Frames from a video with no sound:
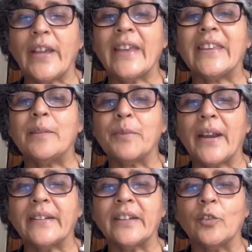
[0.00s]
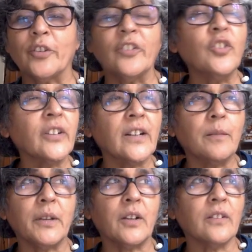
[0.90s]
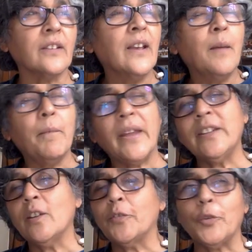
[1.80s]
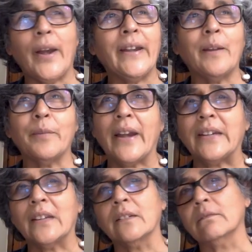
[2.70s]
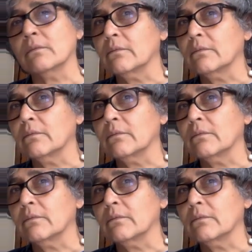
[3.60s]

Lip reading: I keep writing original because many of you end up writing